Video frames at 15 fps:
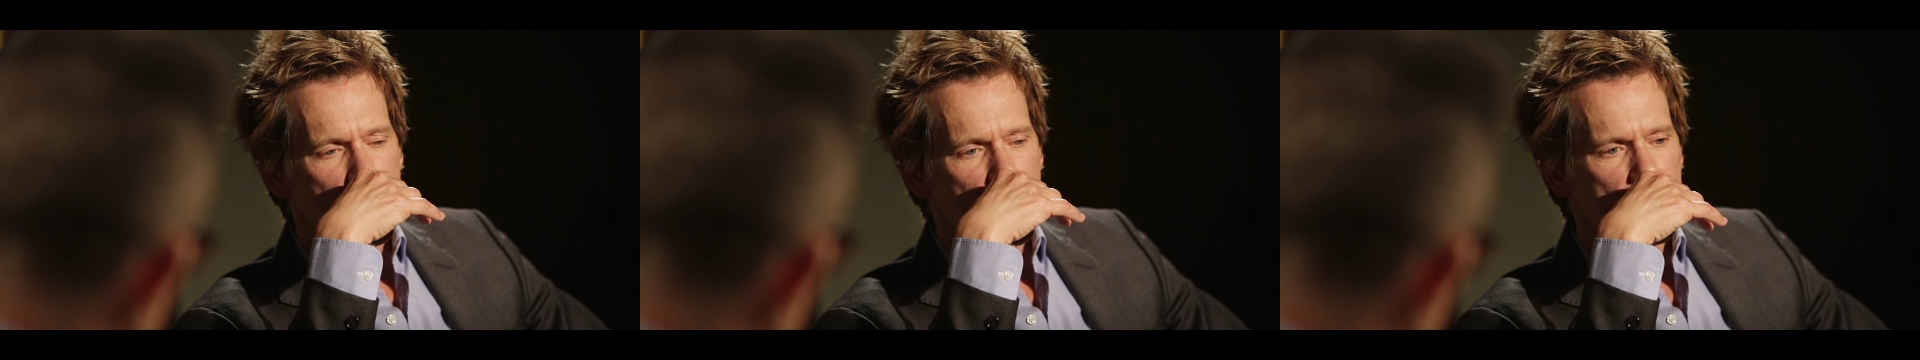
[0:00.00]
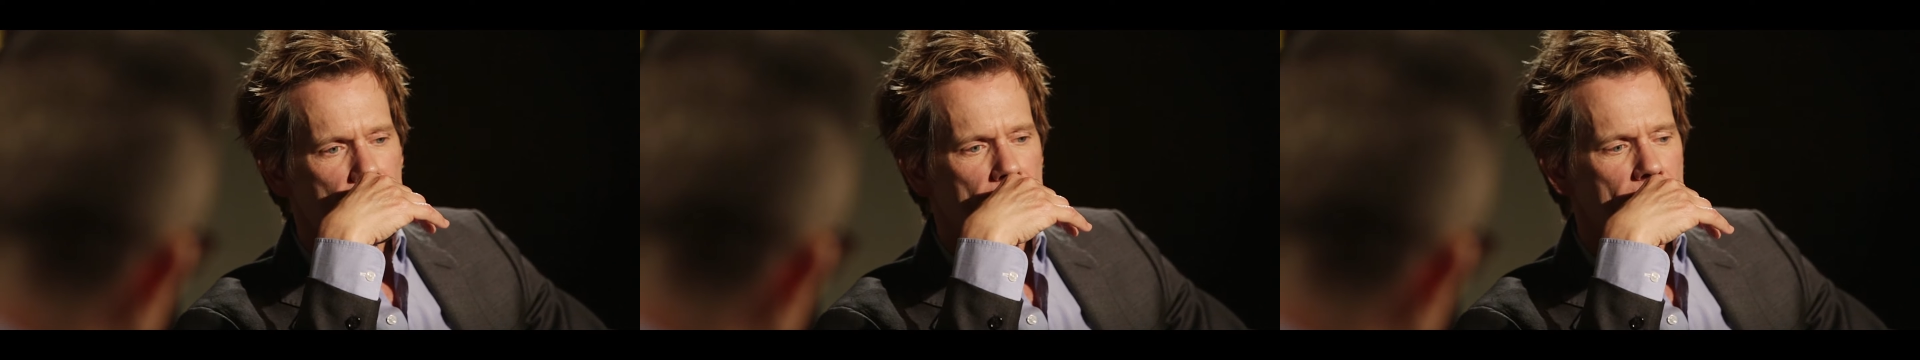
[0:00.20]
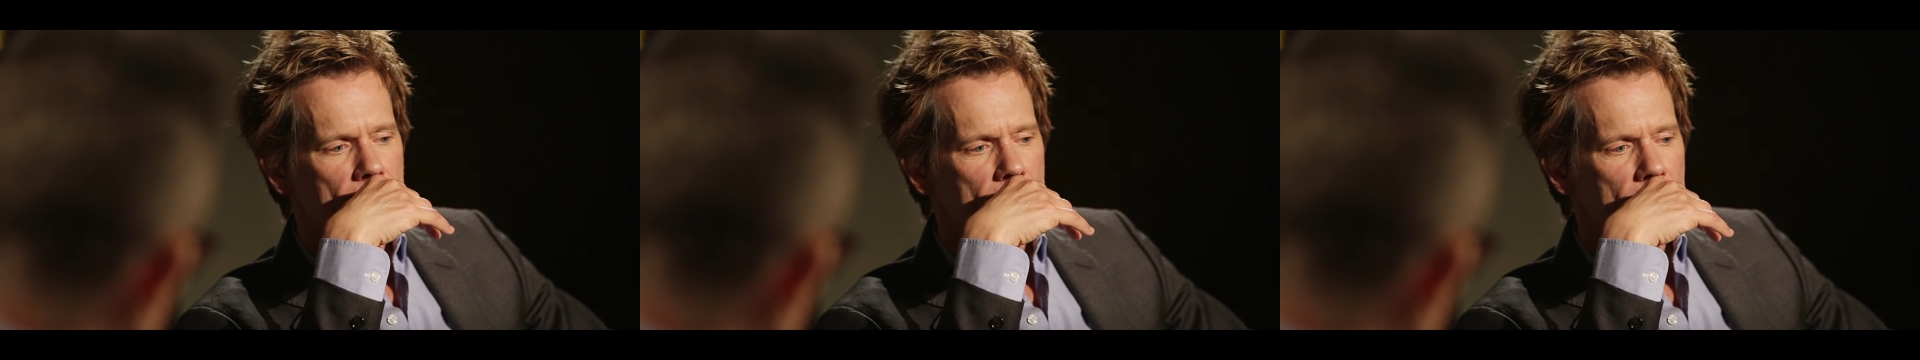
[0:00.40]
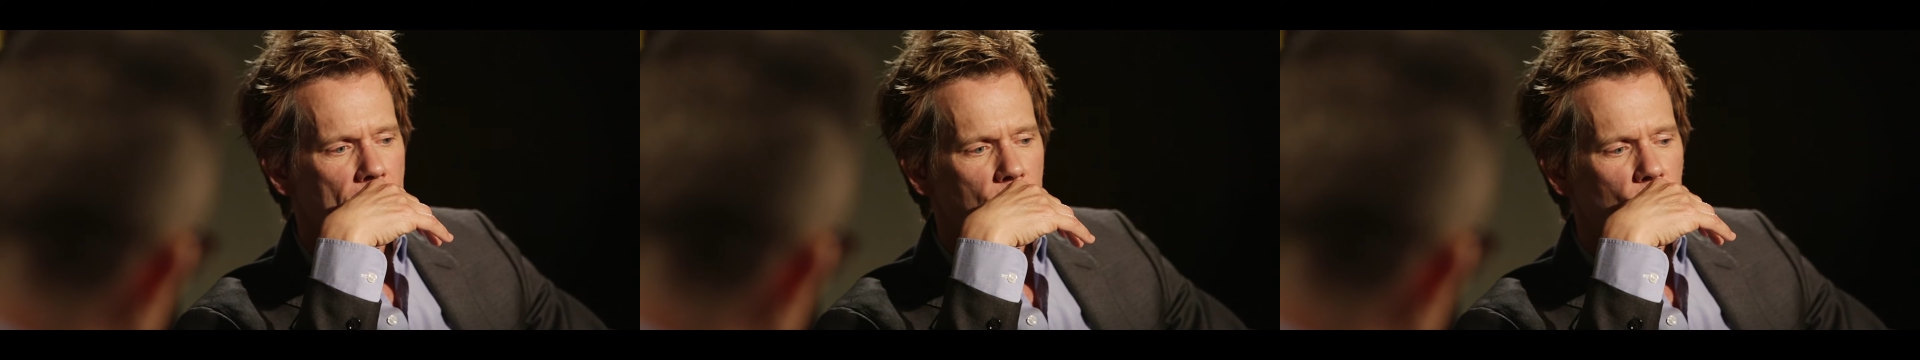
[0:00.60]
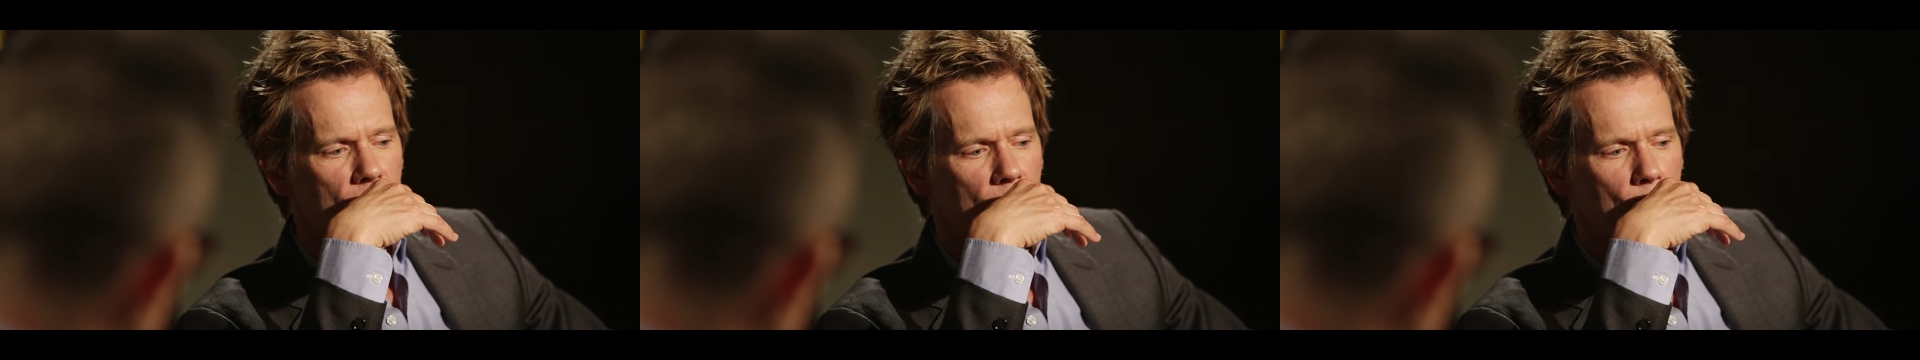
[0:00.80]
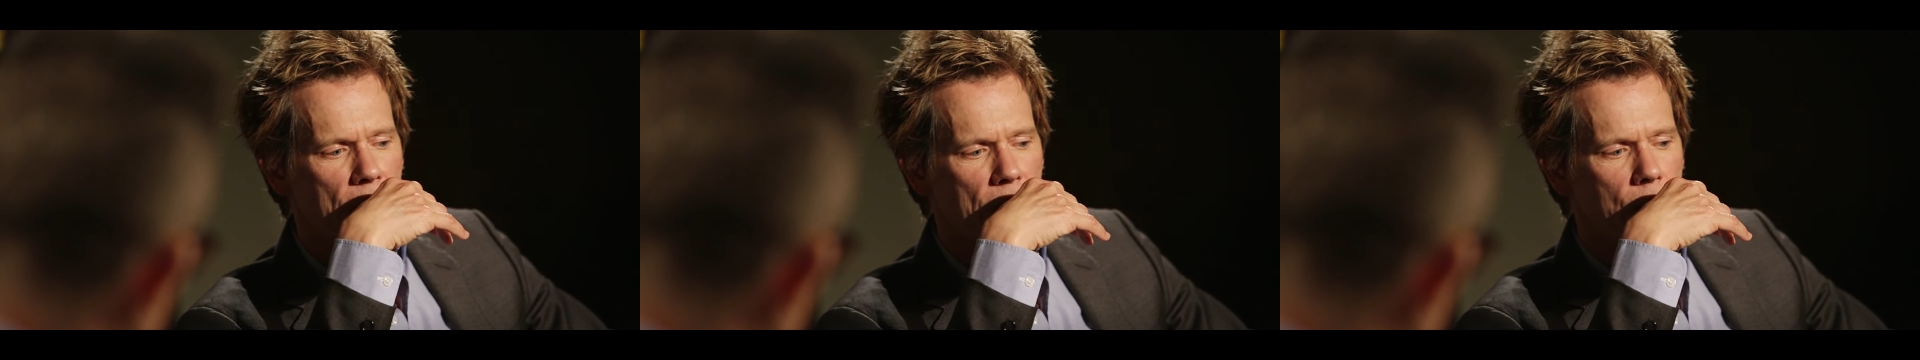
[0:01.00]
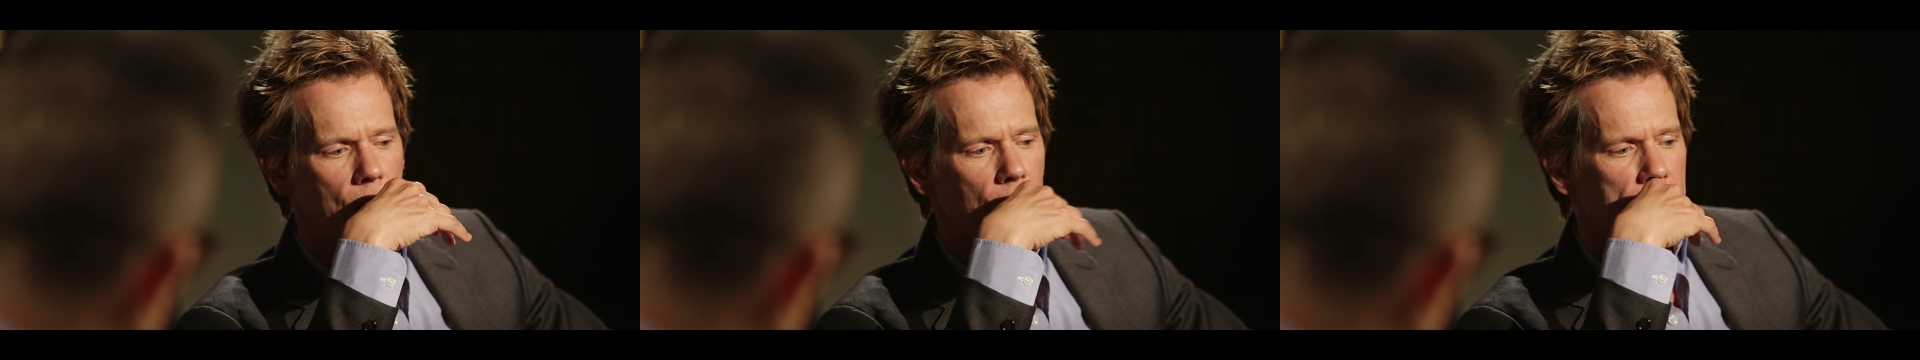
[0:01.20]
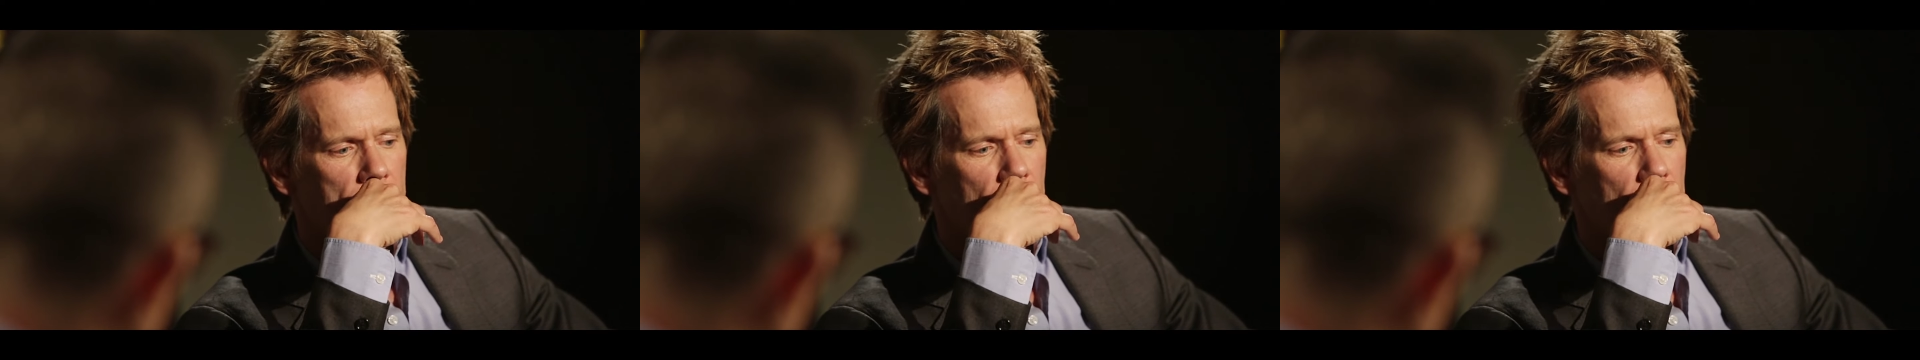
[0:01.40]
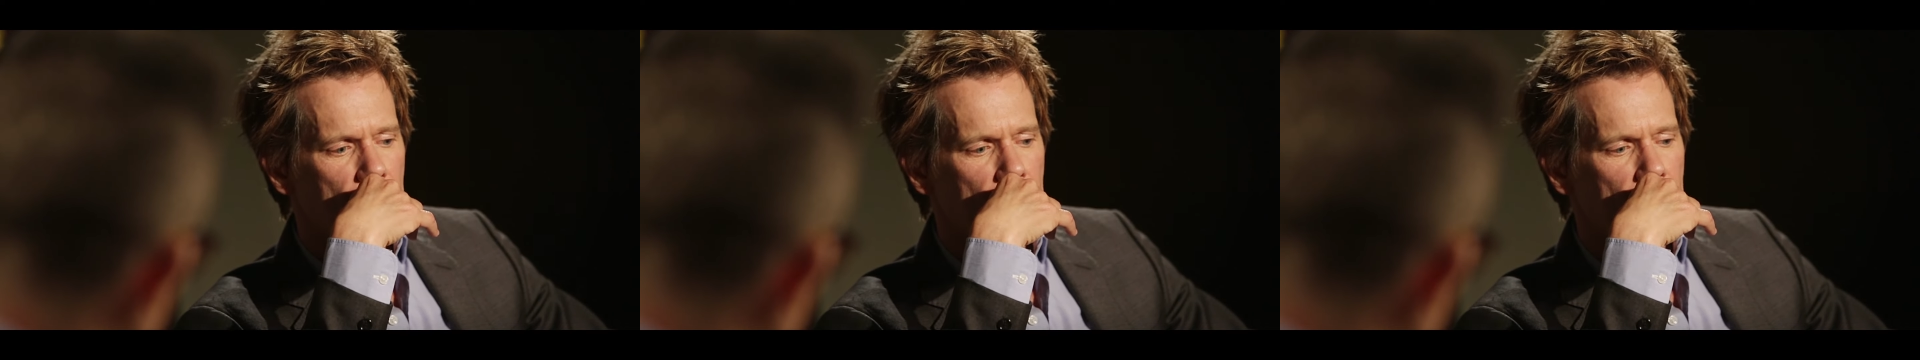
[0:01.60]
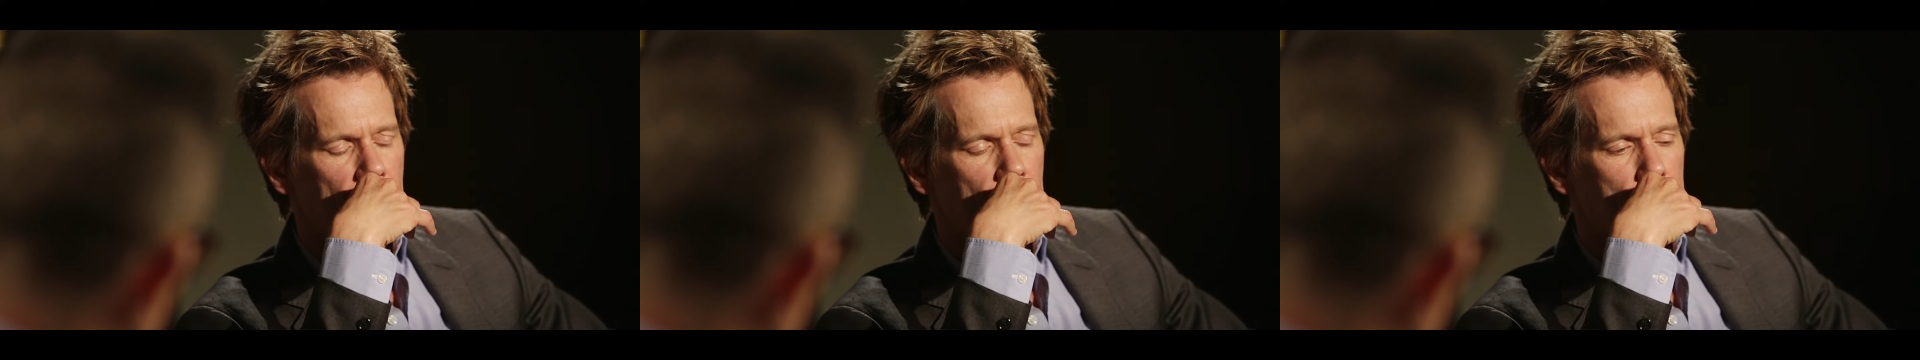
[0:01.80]
And I think that when the Madoff
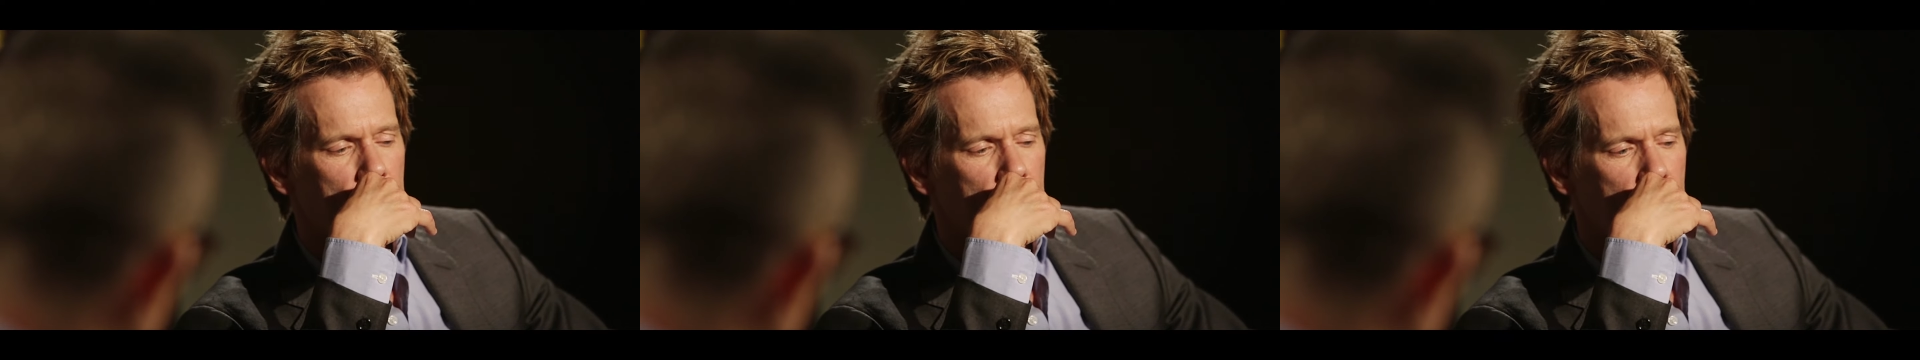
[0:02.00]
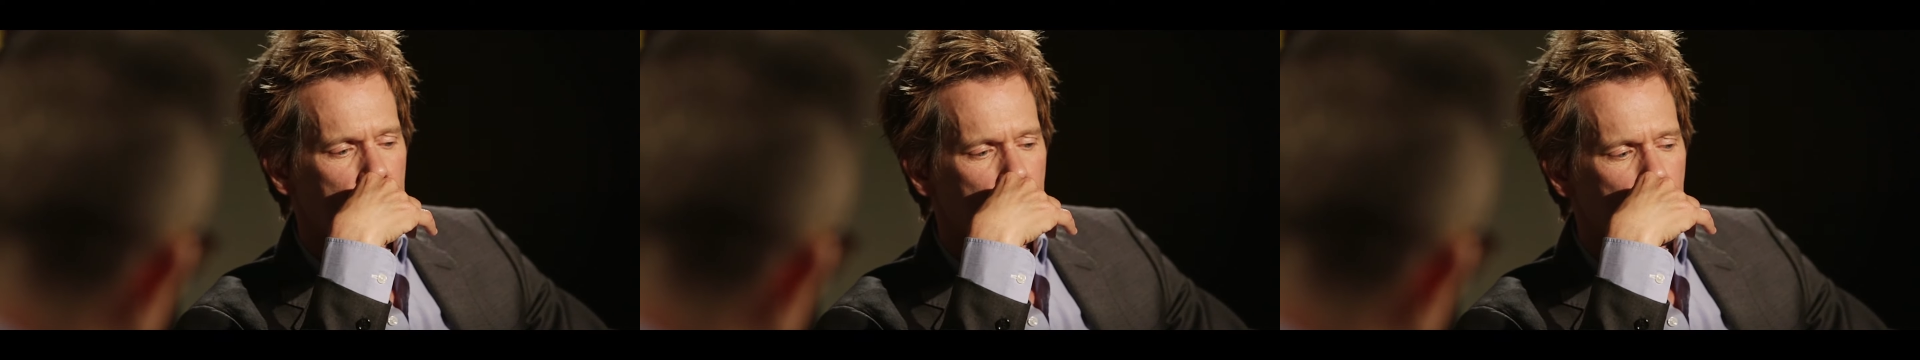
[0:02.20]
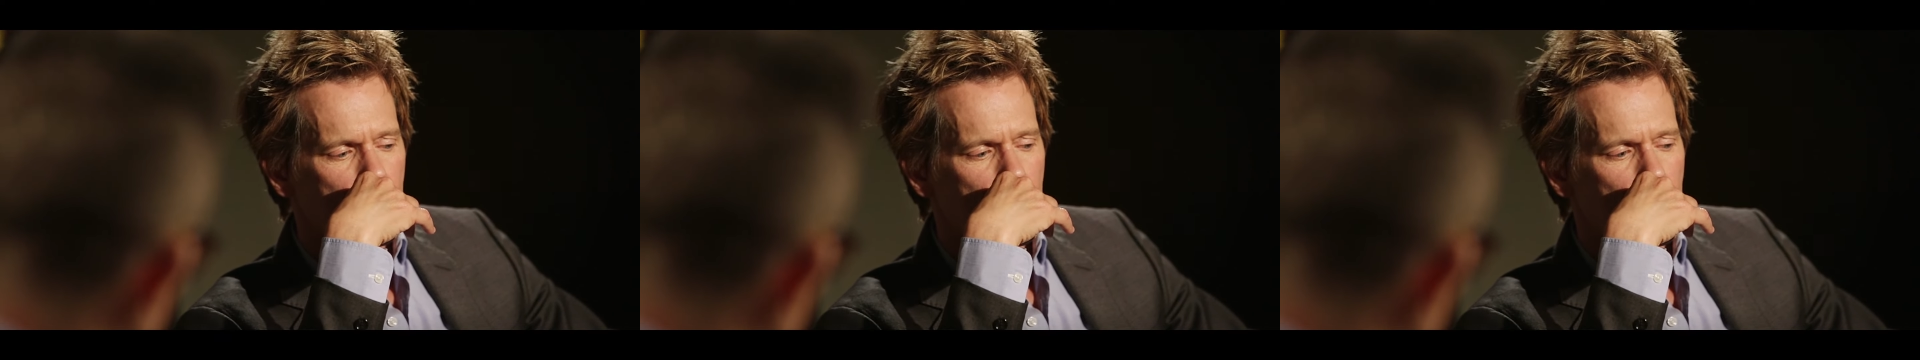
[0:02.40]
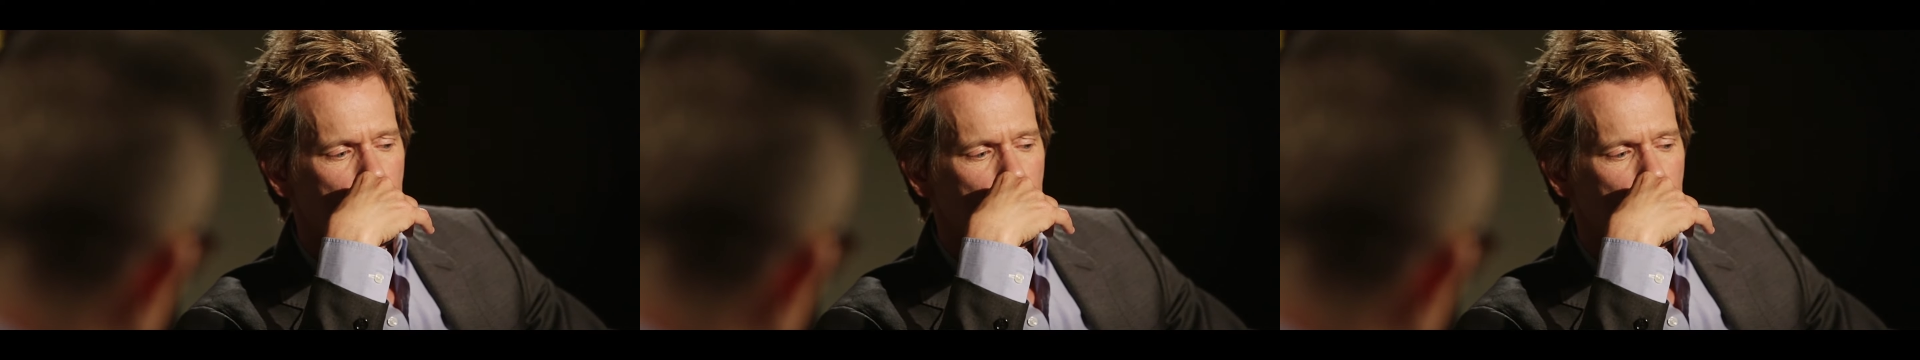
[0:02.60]
thing happened,